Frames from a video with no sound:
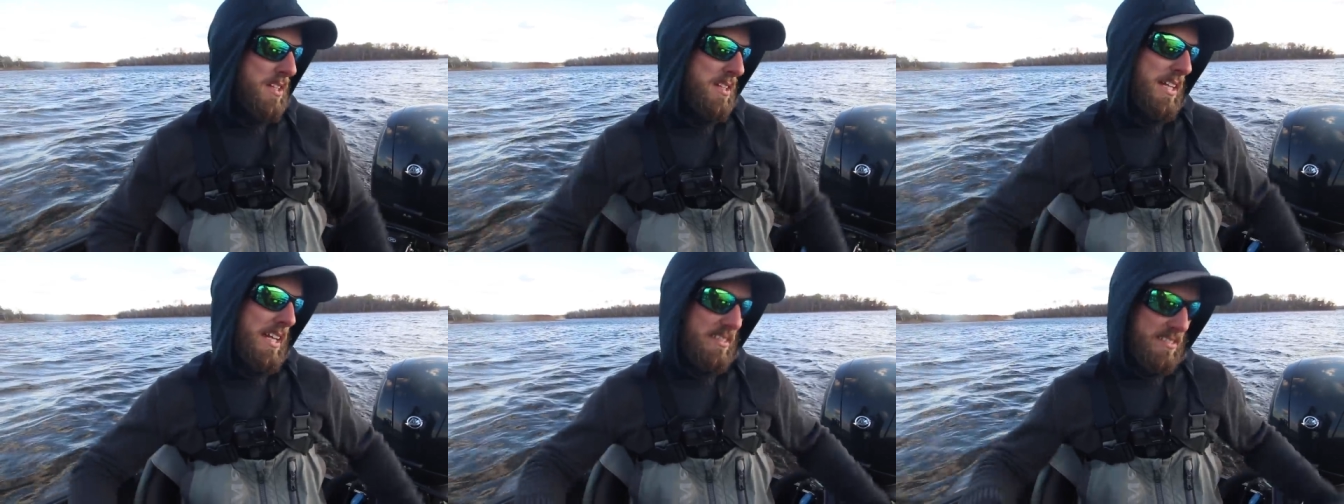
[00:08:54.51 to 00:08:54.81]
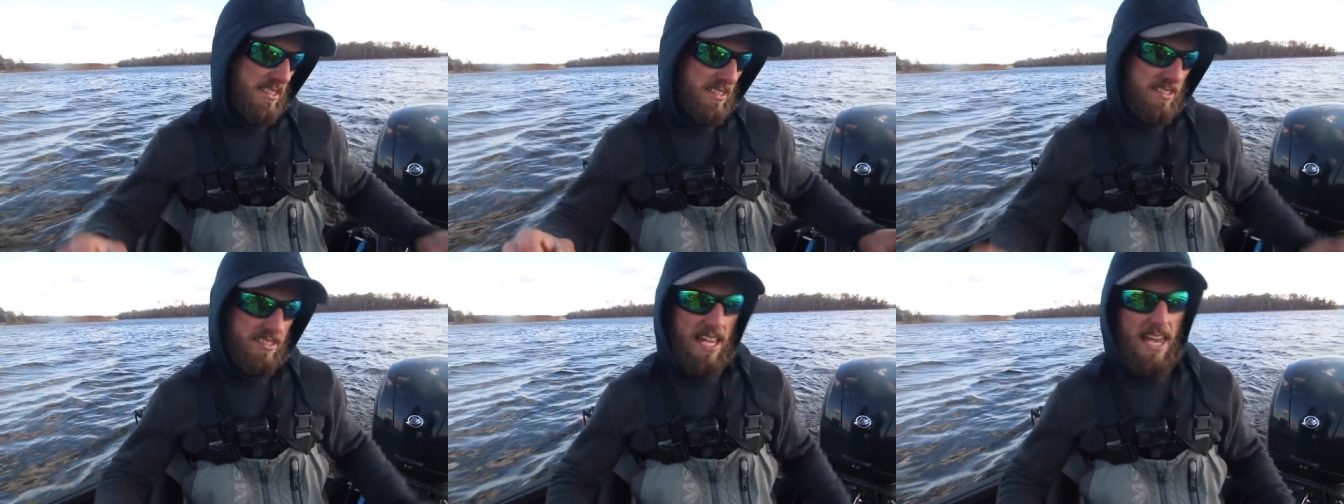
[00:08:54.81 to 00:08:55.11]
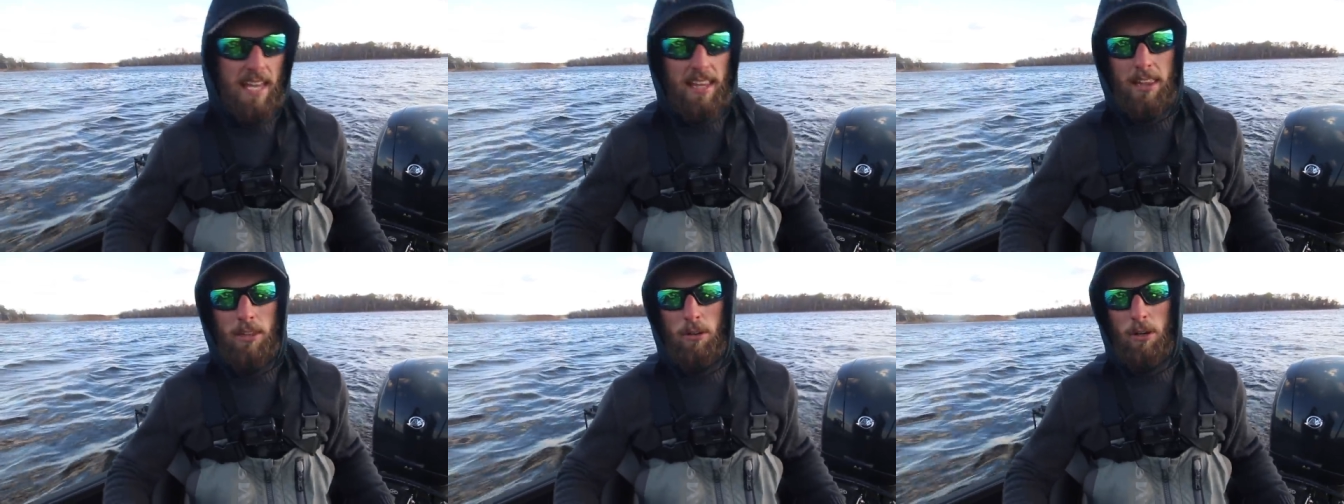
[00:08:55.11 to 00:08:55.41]
And that's
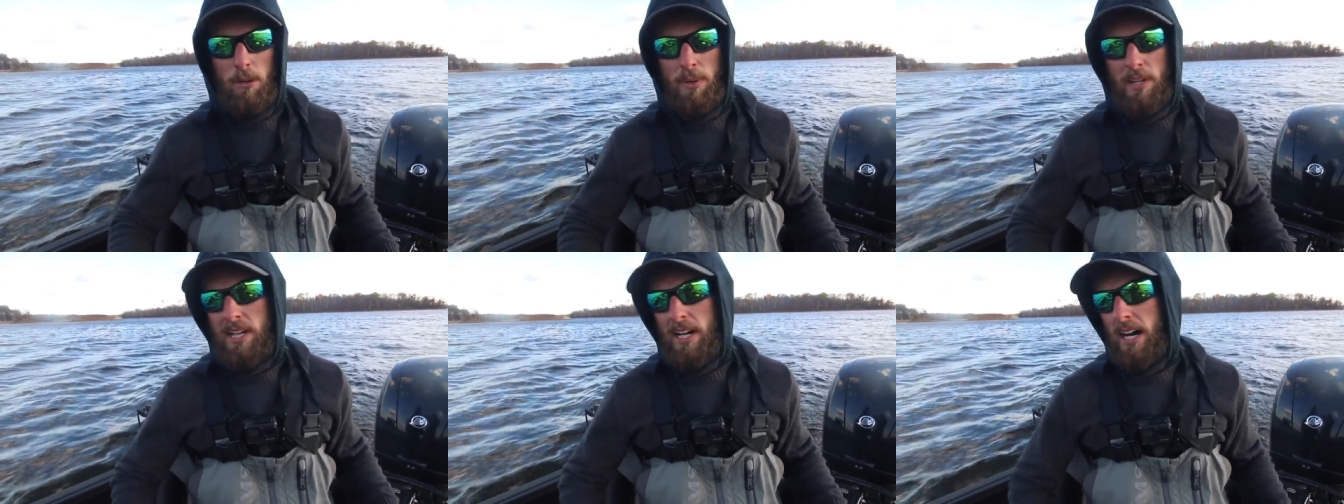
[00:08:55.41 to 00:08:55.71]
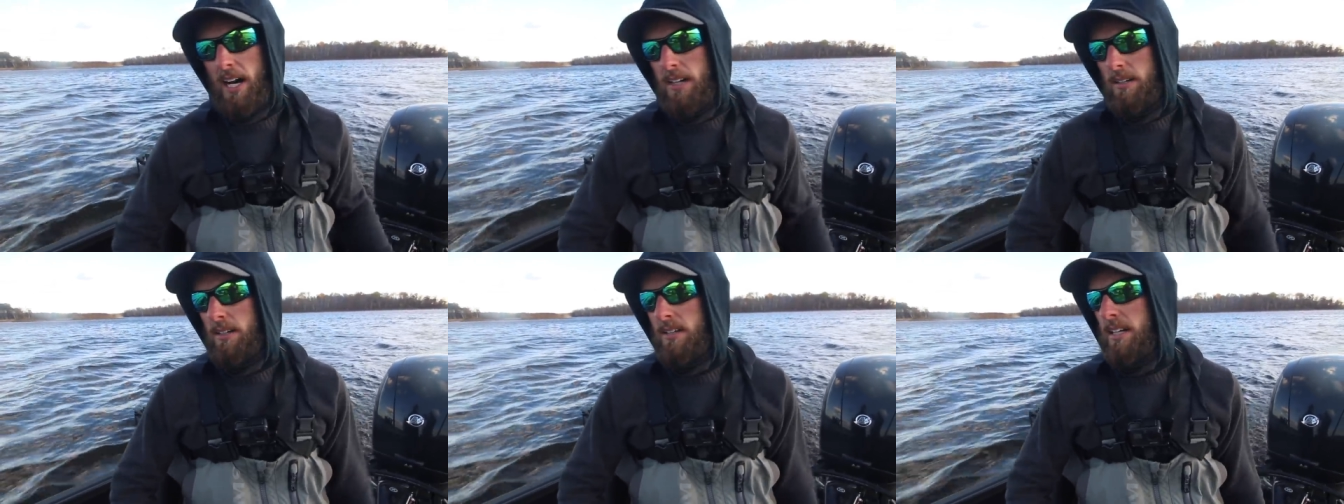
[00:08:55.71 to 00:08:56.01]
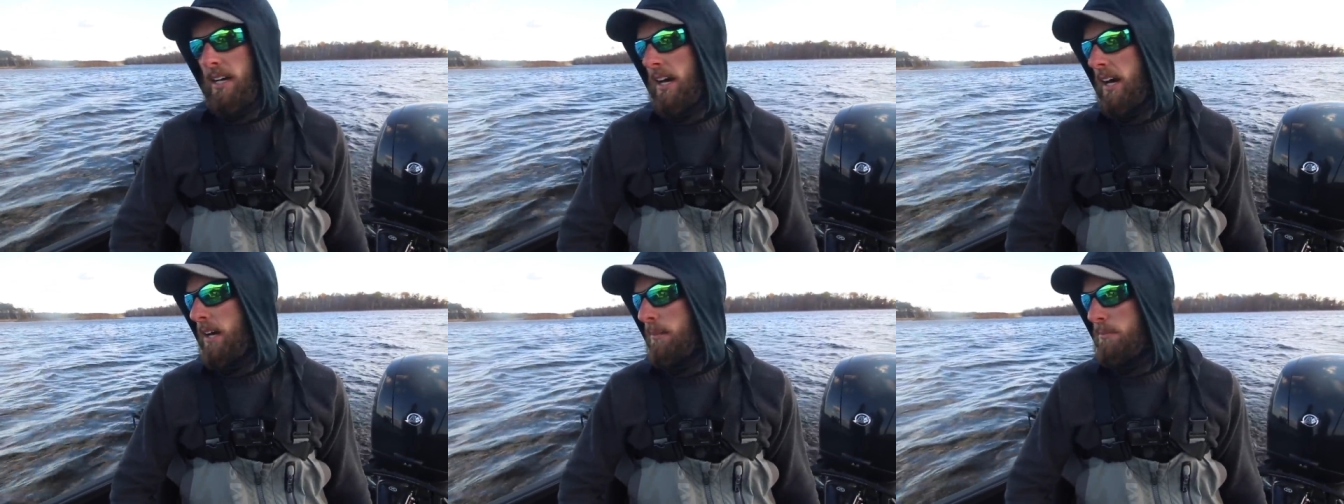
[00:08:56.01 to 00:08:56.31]
exactly where we caught
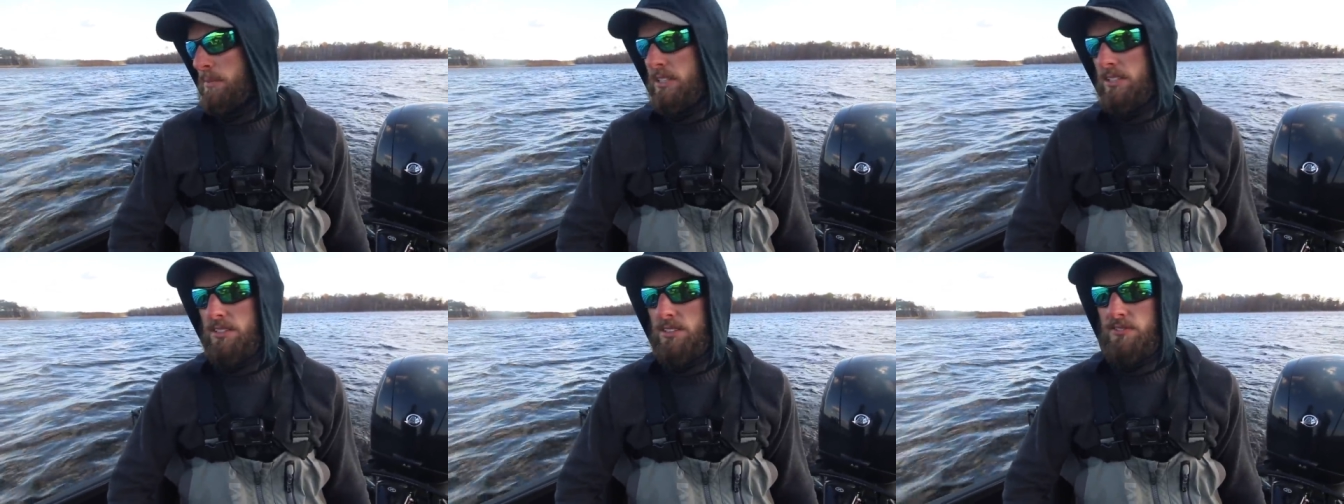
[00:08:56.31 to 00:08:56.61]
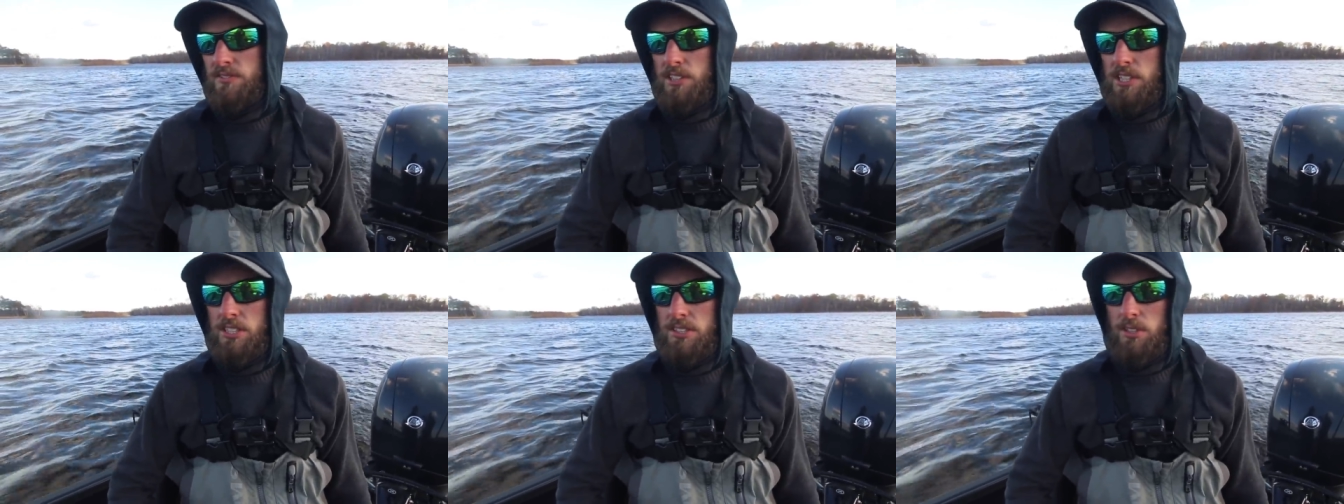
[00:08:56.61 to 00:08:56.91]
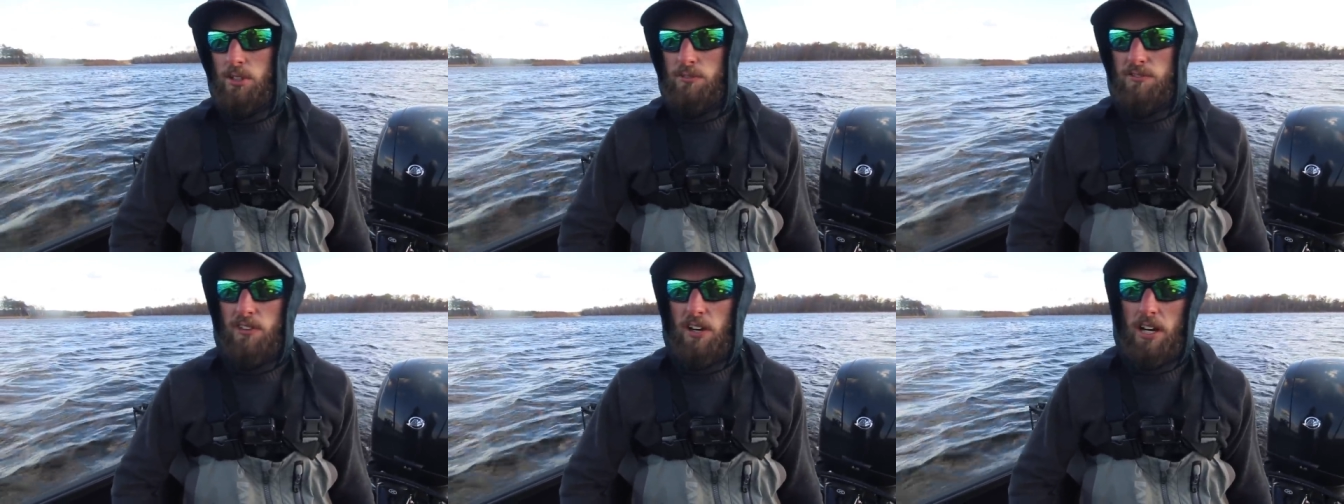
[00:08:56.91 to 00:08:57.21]
uh, Mitch's fish
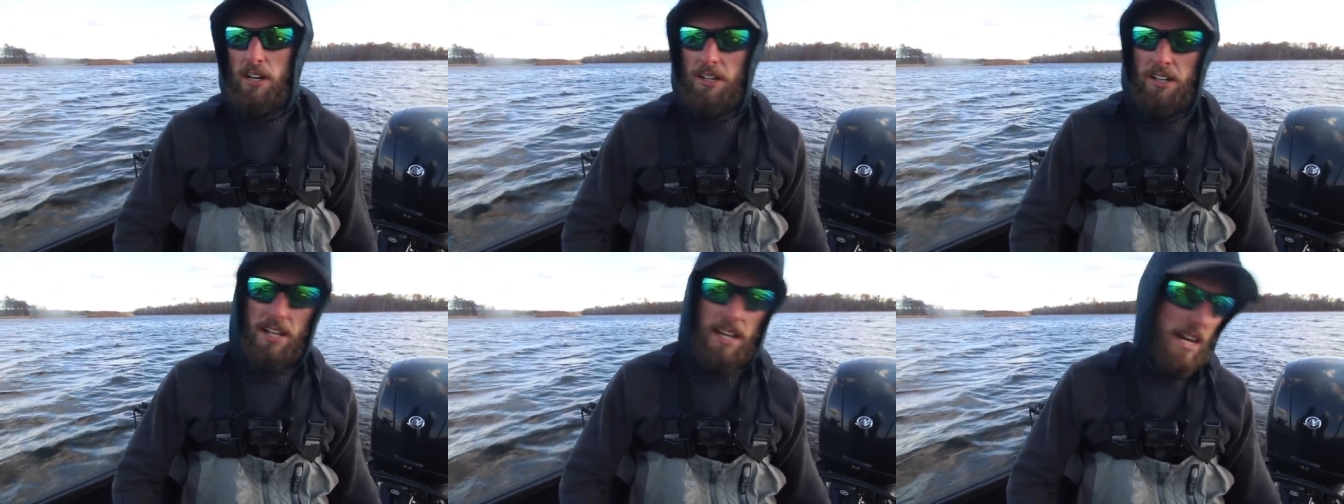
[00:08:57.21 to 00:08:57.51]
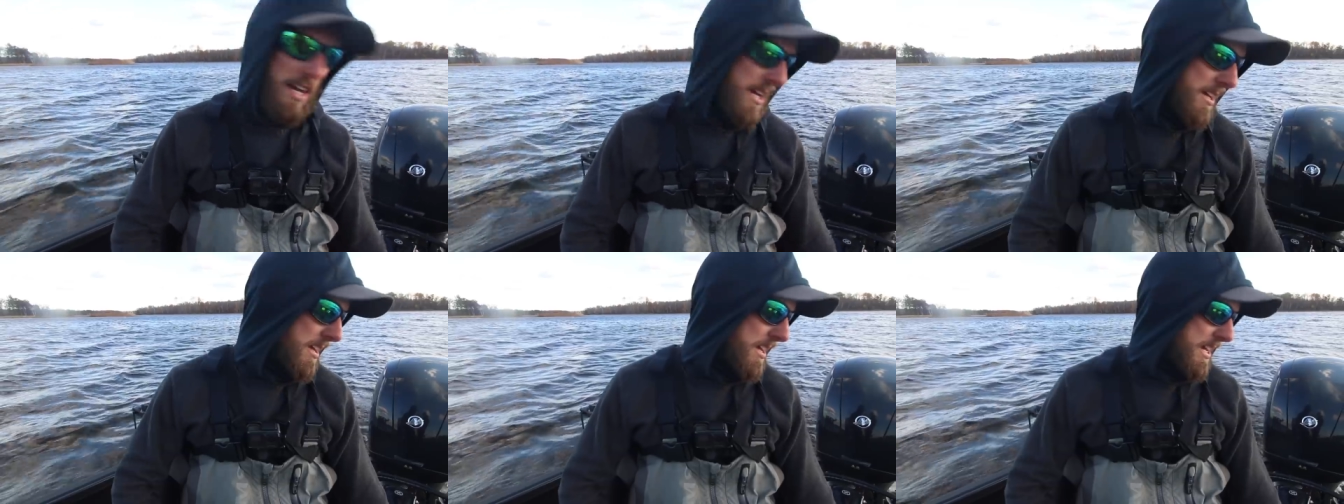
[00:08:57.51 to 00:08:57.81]
so far today.